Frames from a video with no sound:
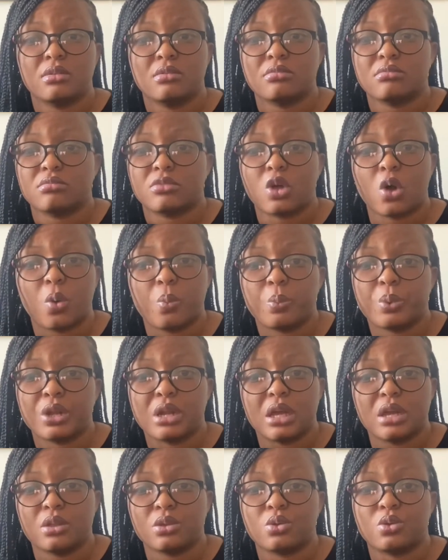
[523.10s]

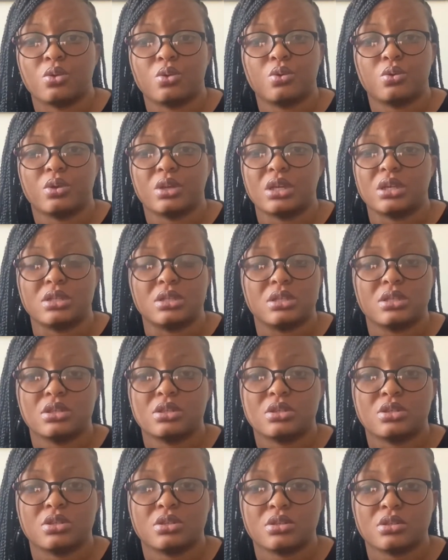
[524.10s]
component in
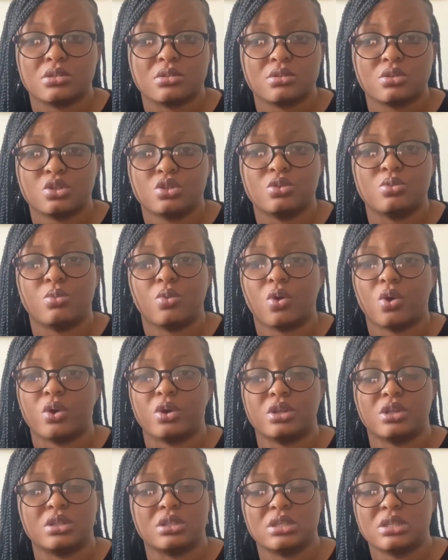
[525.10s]
this tumor,
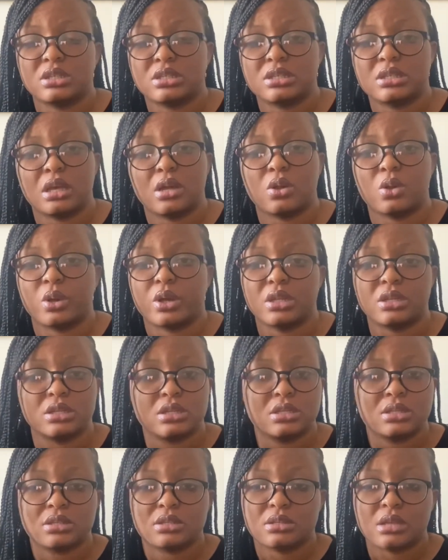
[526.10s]
in this cell, or in
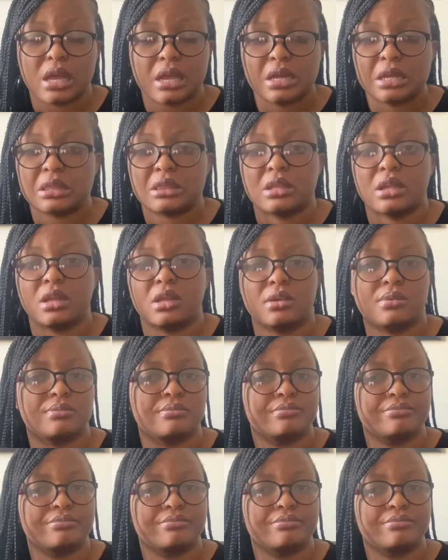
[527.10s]
this anything,